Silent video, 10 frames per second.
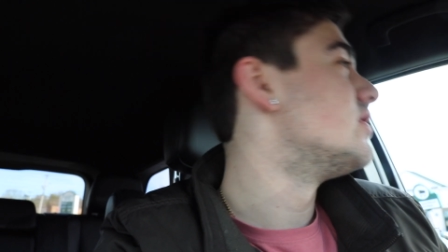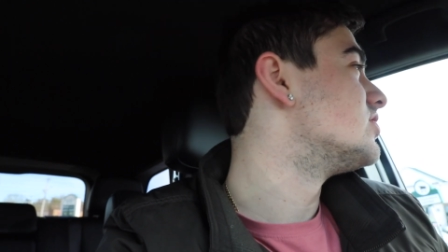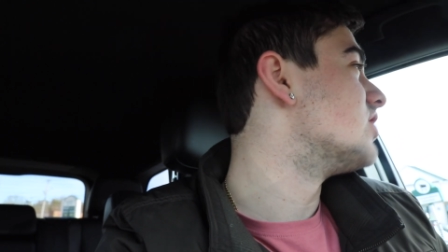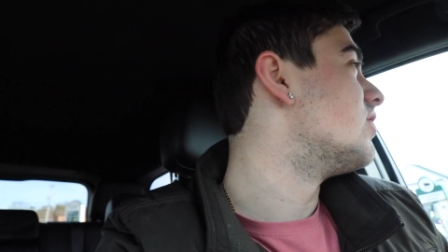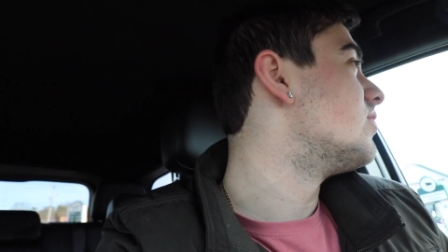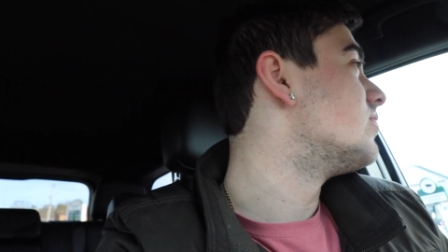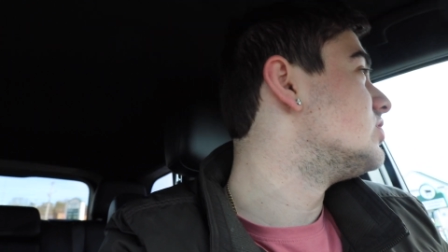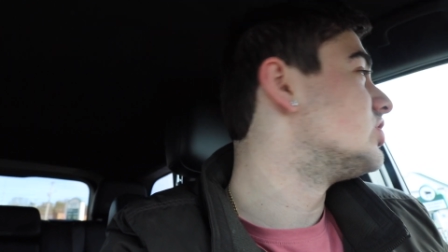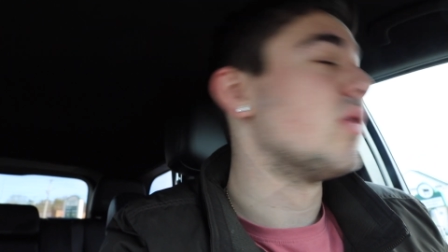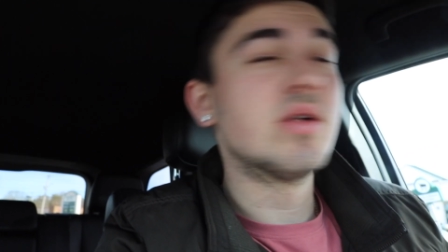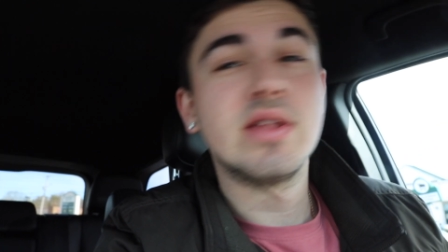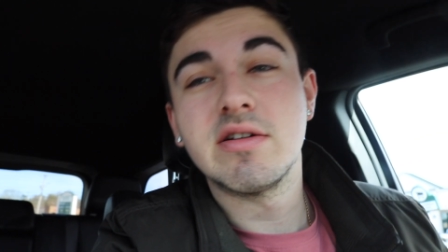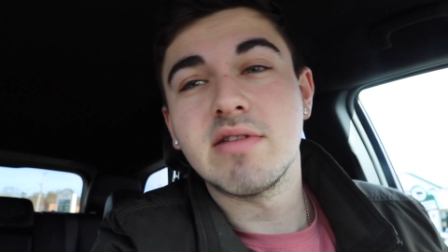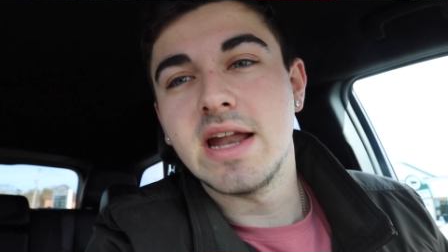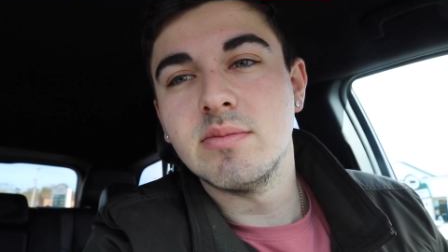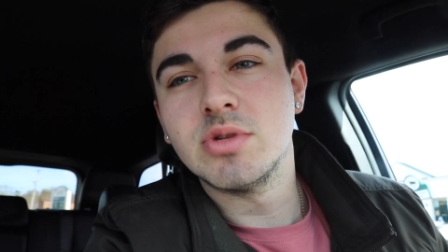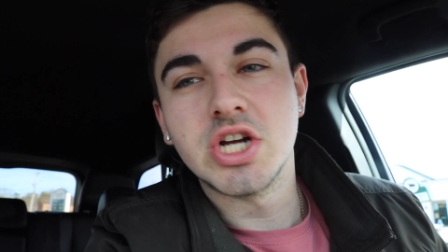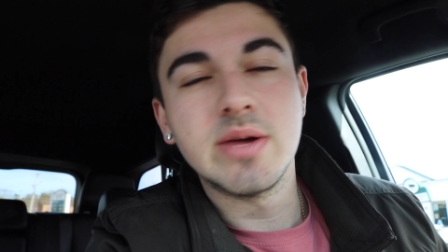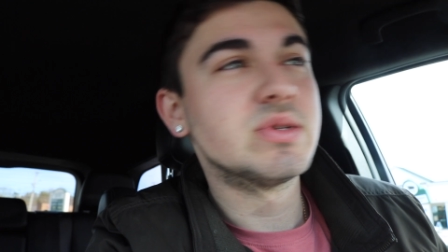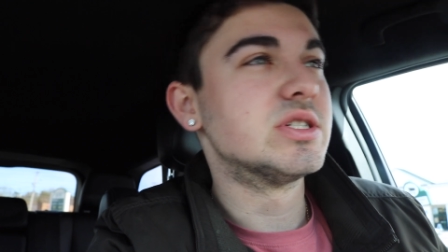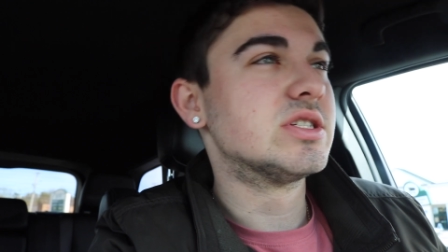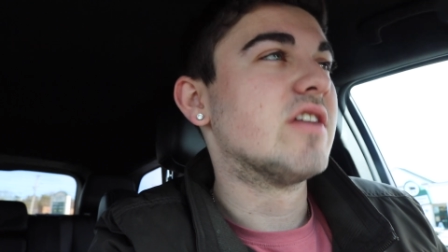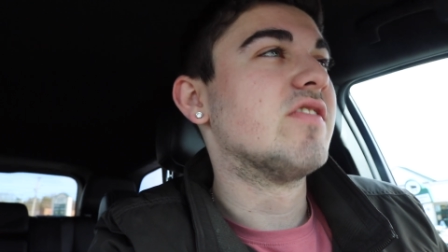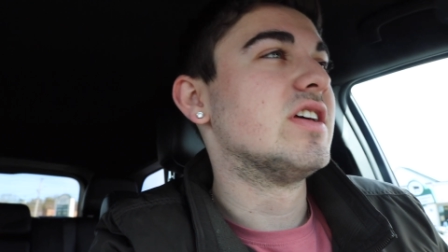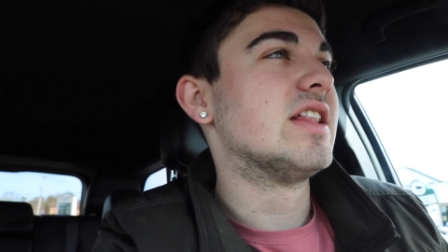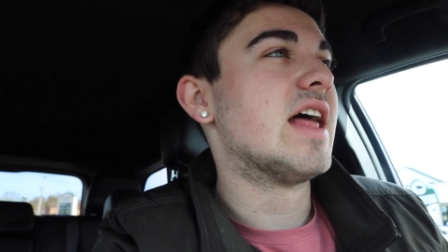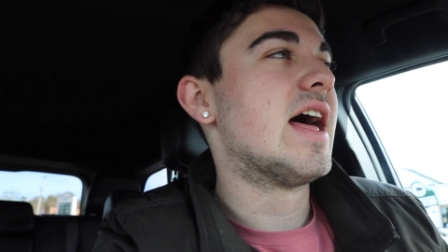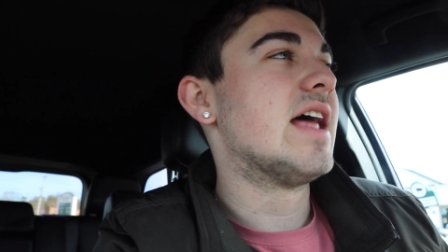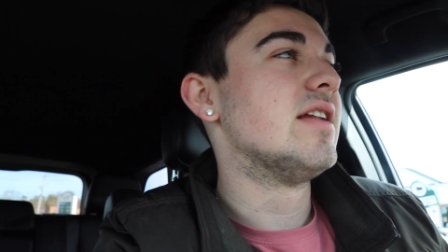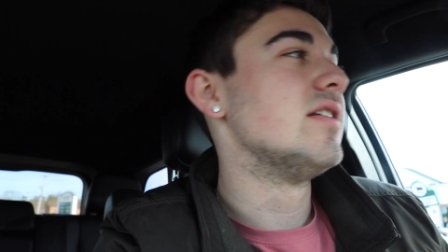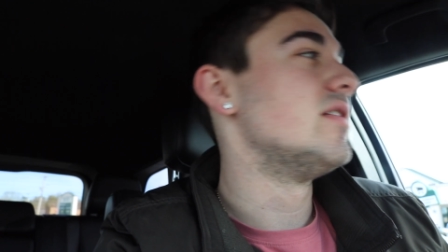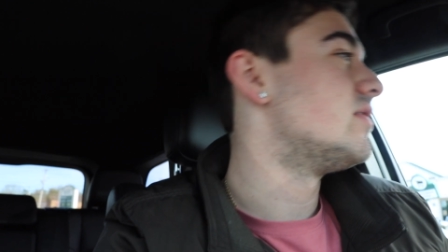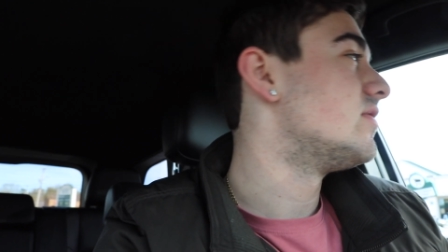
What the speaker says: So just go on like random trips and stuff like that. And